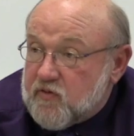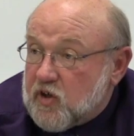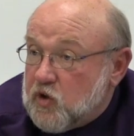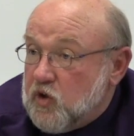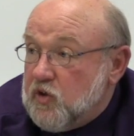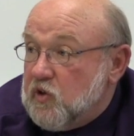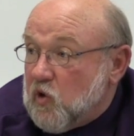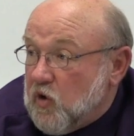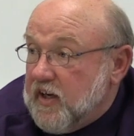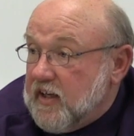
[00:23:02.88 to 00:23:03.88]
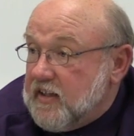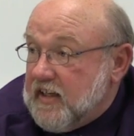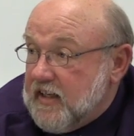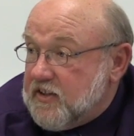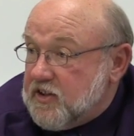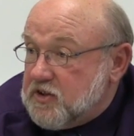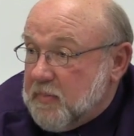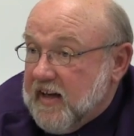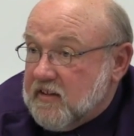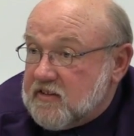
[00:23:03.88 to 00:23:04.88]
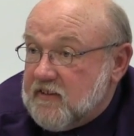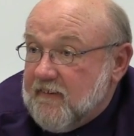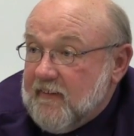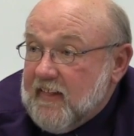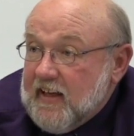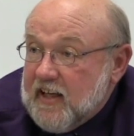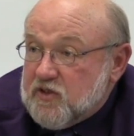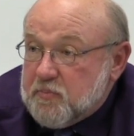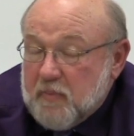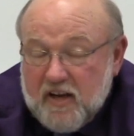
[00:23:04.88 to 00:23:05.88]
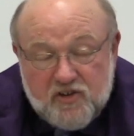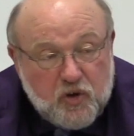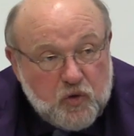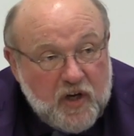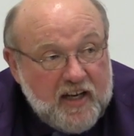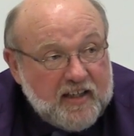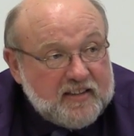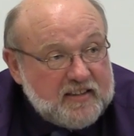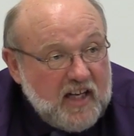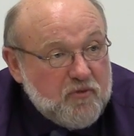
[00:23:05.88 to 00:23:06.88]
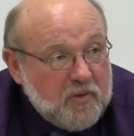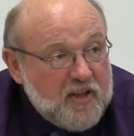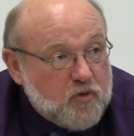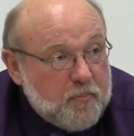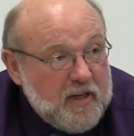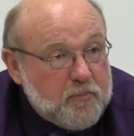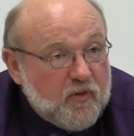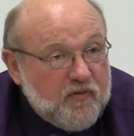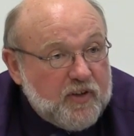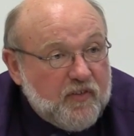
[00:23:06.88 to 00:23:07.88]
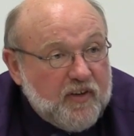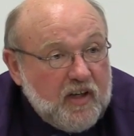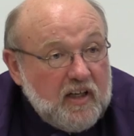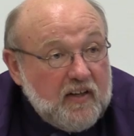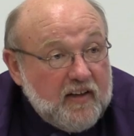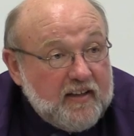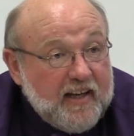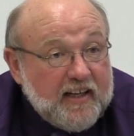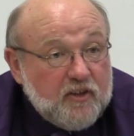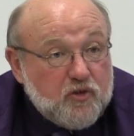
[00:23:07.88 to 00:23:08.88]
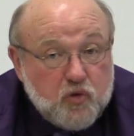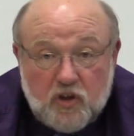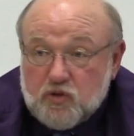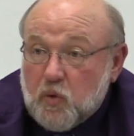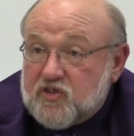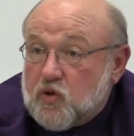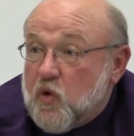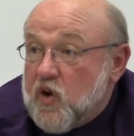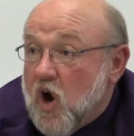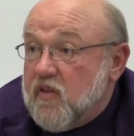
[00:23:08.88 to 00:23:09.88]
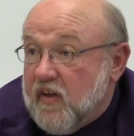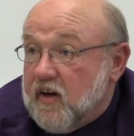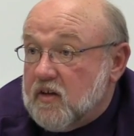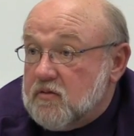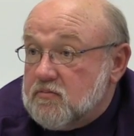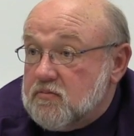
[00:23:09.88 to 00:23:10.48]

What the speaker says: of a good learning and teaching space, is as creating a safe place where people feel that they can trust what's going on there.